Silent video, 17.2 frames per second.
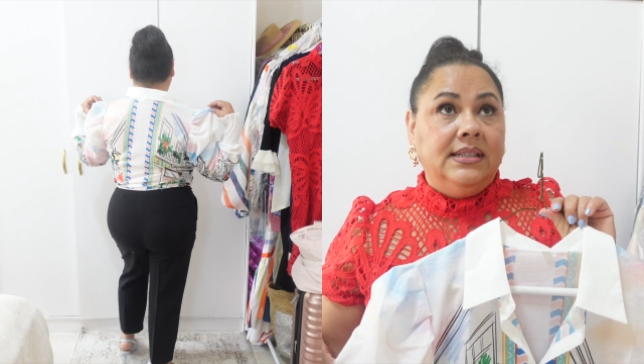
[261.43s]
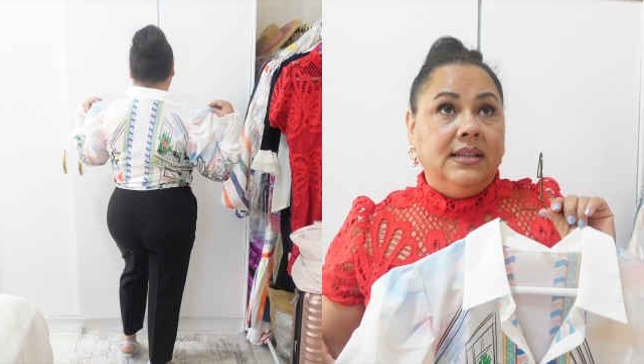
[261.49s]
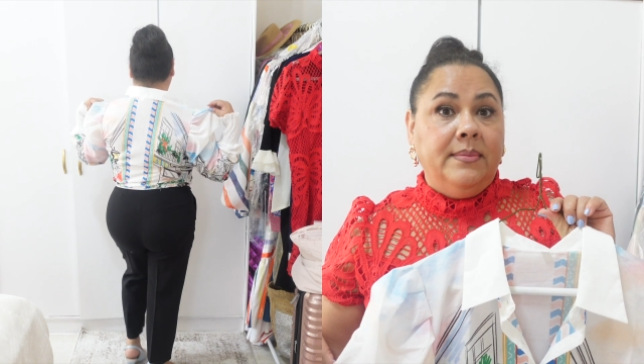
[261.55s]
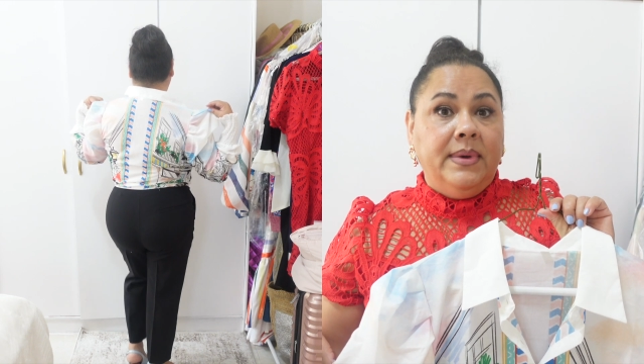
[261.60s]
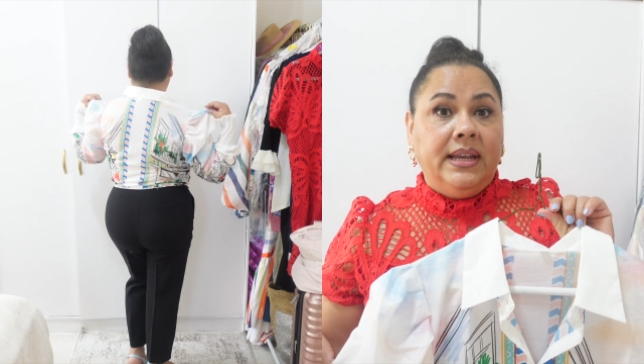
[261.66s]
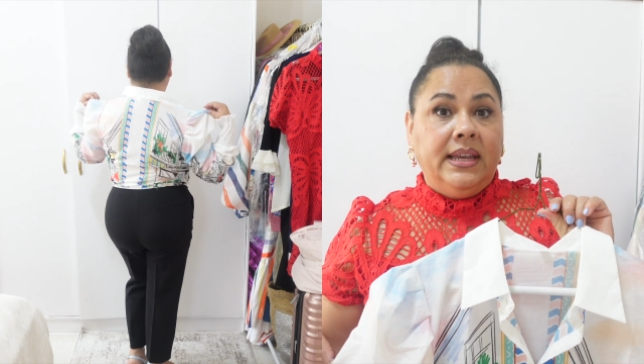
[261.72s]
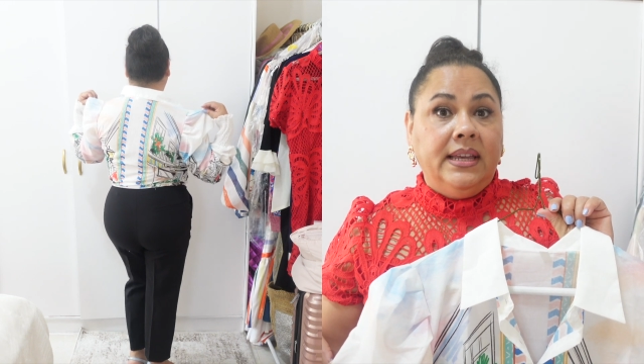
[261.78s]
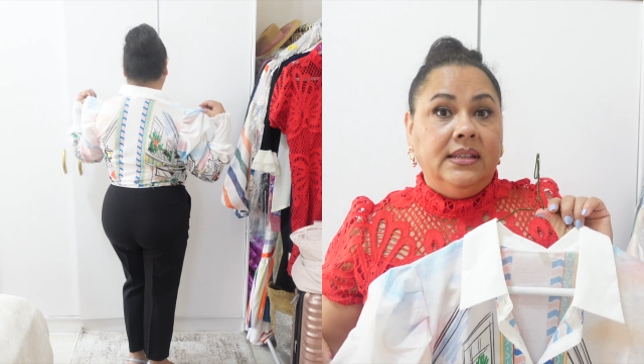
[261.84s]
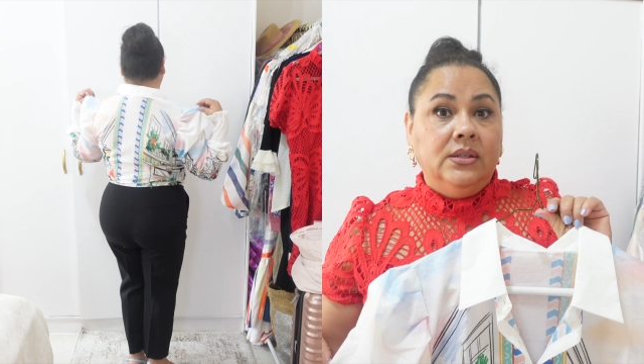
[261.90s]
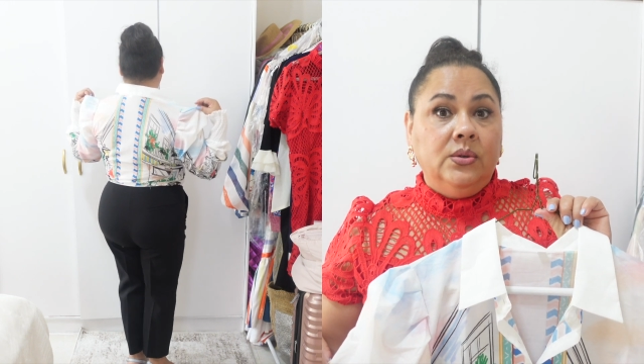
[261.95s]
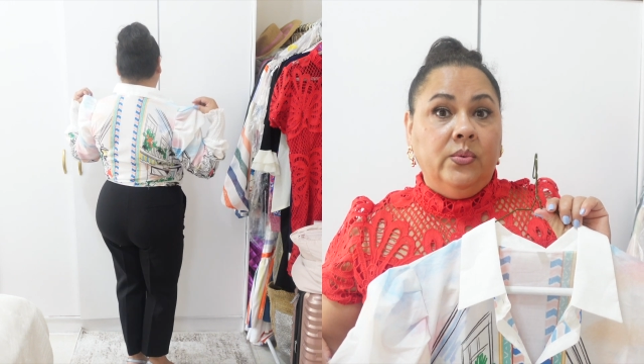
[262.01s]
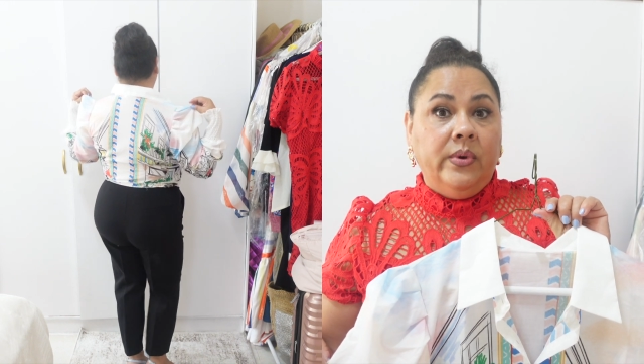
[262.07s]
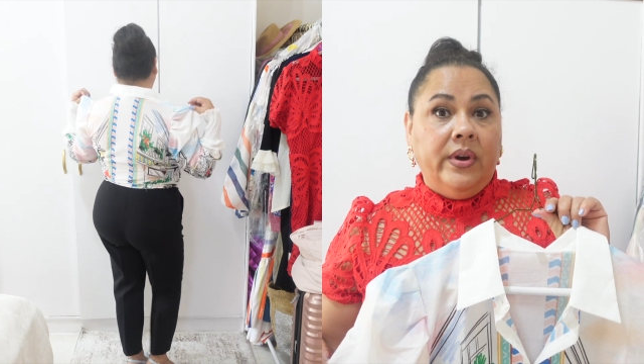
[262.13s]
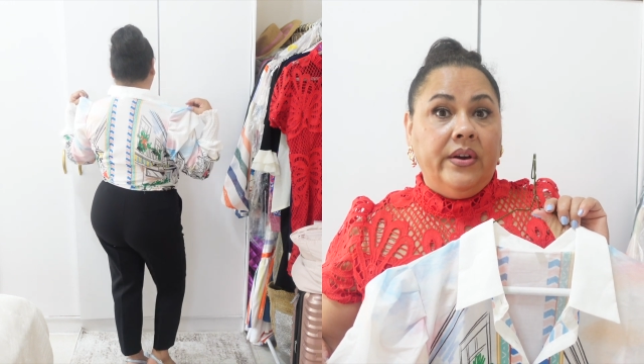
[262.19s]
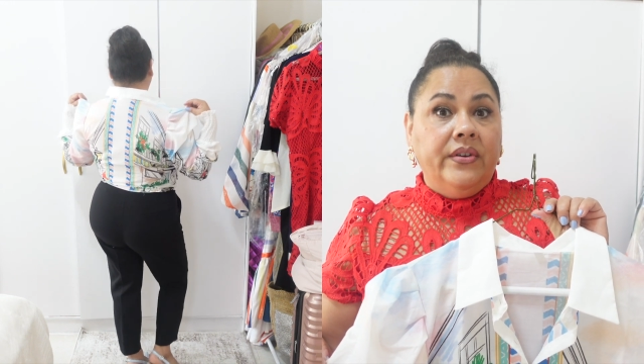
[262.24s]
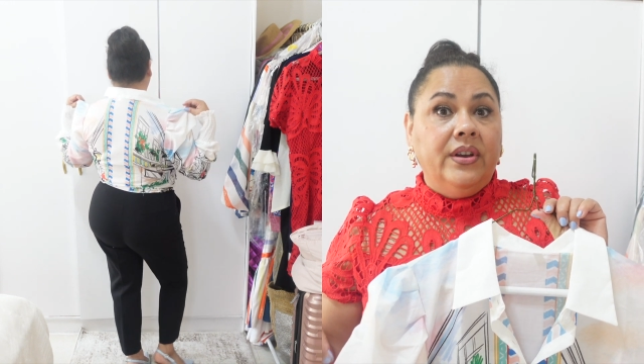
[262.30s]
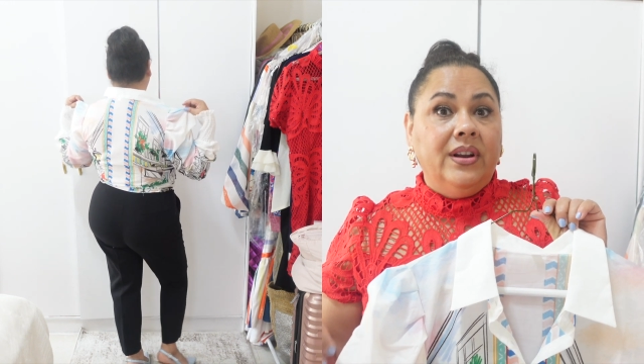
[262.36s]
time I get to
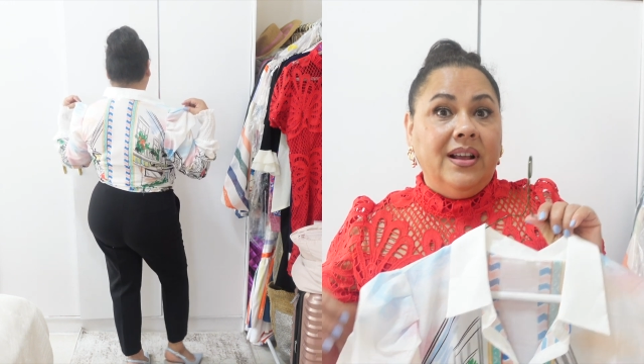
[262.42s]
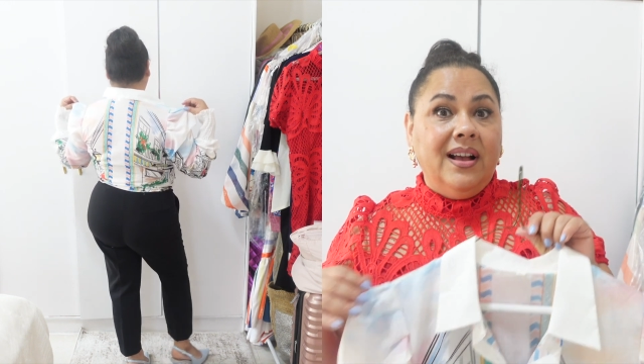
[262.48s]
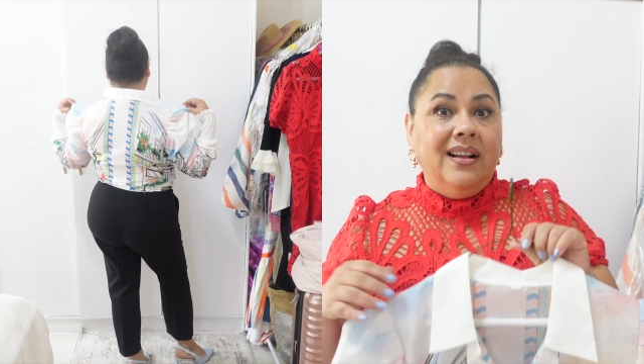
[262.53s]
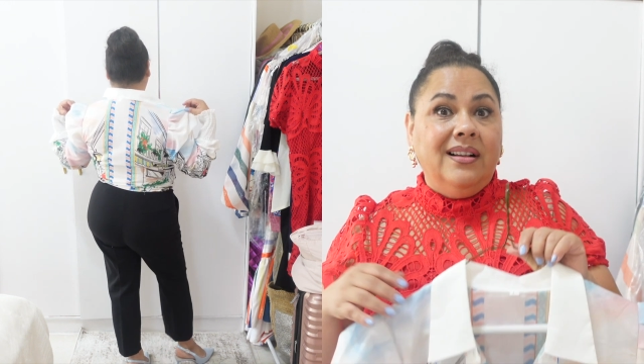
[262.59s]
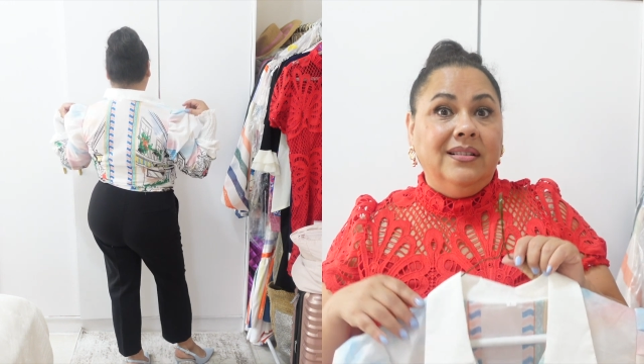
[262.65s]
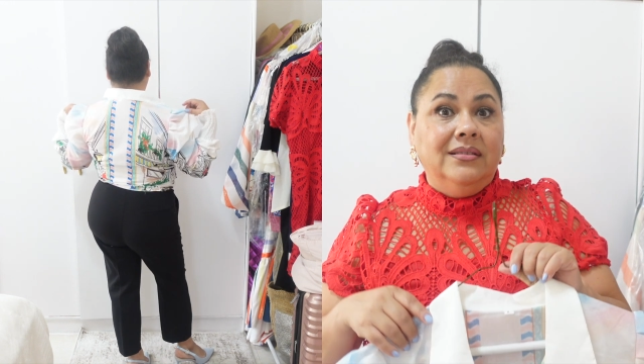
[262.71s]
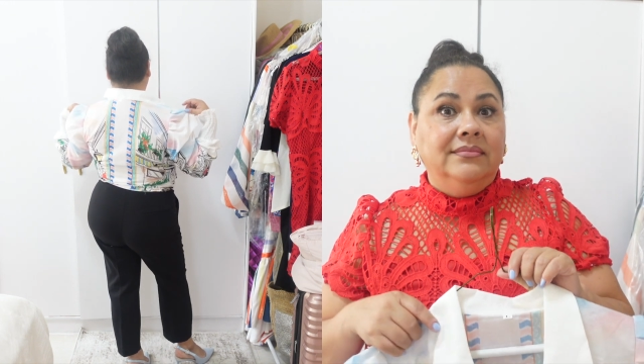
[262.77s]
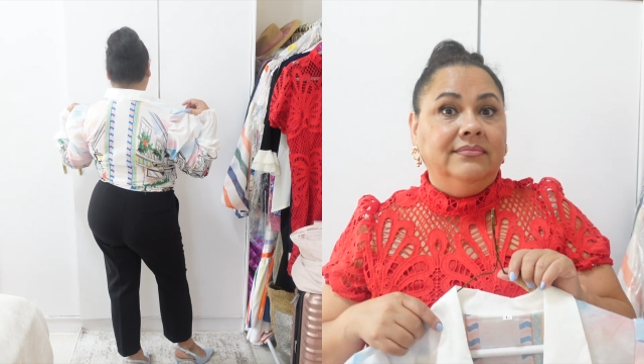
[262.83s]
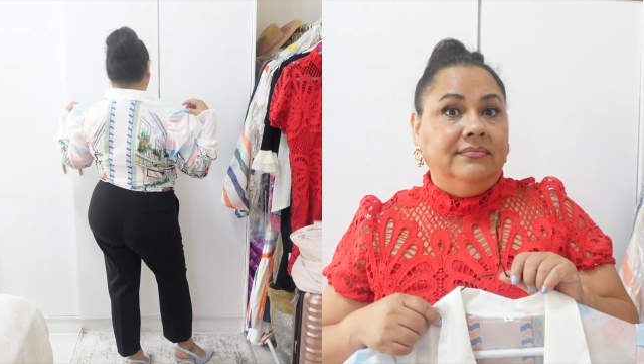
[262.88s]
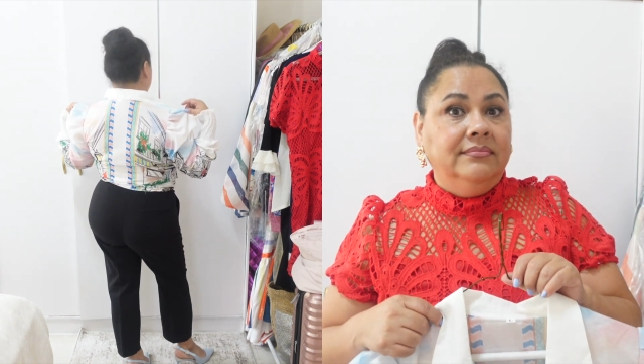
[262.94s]
wear it, I'll